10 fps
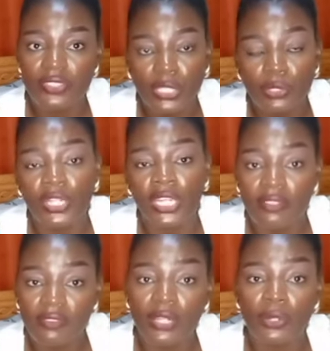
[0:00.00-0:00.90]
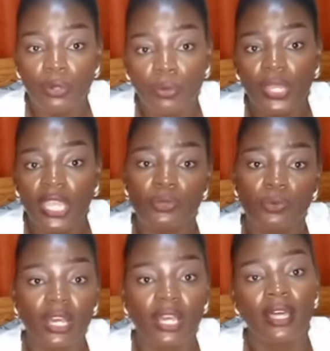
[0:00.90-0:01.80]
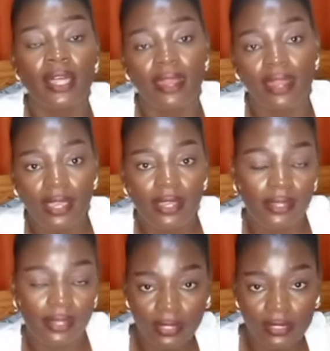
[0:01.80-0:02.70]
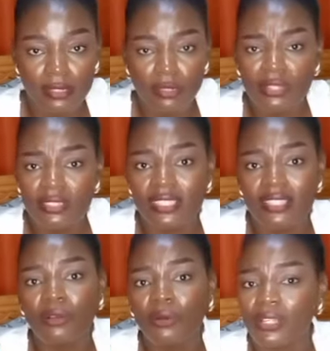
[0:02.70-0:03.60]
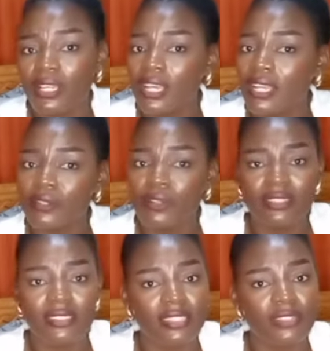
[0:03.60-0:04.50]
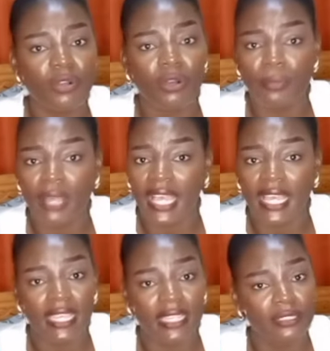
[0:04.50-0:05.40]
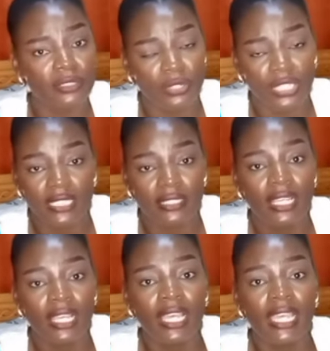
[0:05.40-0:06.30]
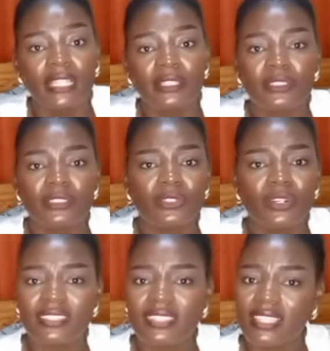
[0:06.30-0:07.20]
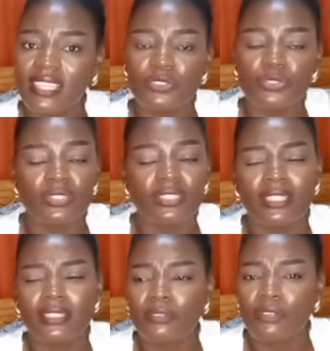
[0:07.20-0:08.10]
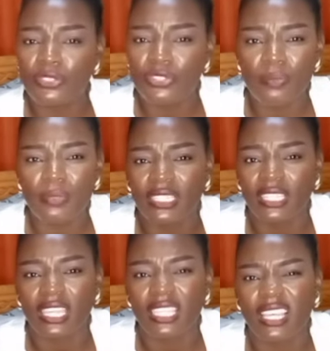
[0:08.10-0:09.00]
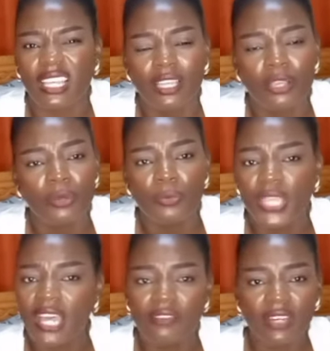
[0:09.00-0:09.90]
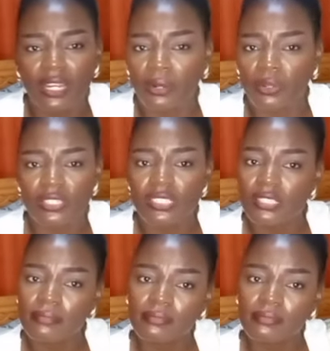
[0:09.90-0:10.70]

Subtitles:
You never know where your luck is. Don't sit home idle. And don't say that there's no job in Kenya. We have a lot.